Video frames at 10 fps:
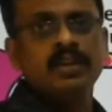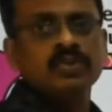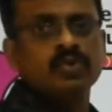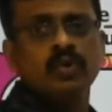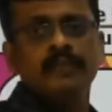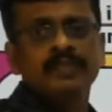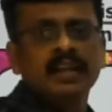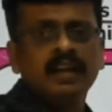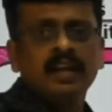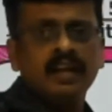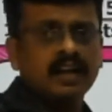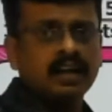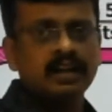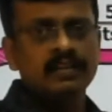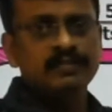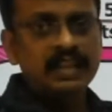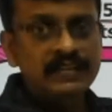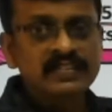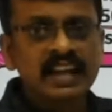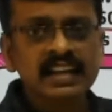So
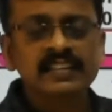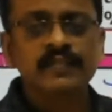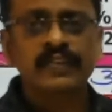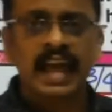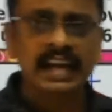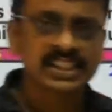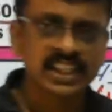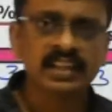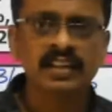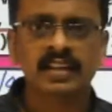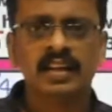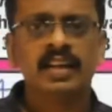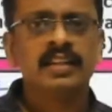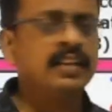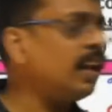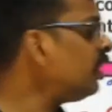if there is a fraction, then